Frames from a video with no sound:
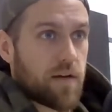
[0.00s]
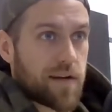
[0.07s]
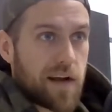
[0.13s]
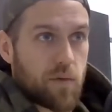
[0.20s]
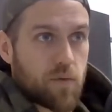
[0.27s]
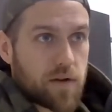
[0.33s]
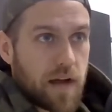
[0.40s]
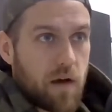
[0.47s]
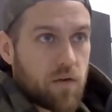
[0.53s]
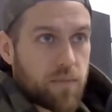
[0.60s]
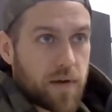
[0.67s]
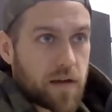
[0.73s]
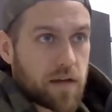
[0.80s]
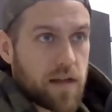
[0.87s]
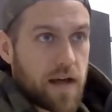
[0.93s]
Like I work out with
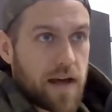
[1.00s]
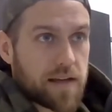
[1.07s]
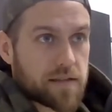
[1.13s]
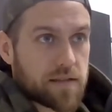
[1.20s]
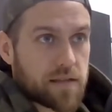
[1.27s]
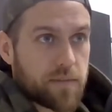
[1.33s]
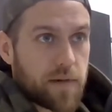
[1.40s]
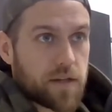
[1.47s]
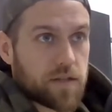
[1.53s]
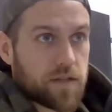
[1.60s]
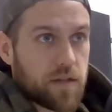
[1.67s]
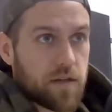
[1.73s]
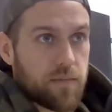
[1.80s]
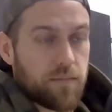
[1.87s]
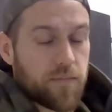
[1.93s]
my classes in my
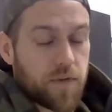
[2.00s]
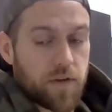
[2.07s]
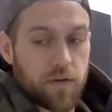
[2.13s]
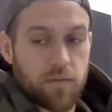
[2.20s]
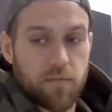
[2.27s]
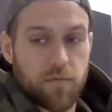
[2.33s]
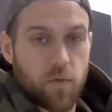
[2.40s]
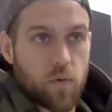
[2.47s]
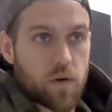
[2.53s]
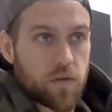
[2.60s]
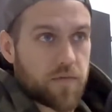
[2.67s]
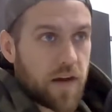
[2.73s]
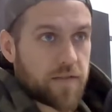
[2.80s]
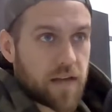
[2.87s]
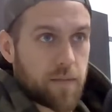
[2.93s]
gym, 4 or
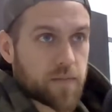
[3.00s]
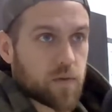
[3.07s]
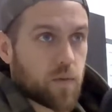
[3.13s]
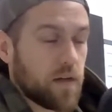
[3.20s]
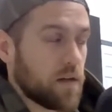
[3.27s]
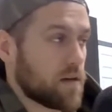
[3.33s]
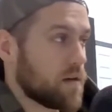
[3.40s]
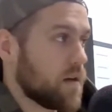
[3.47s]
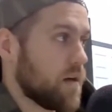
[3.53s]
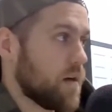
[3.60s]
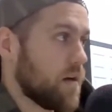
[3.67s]
5 times a week.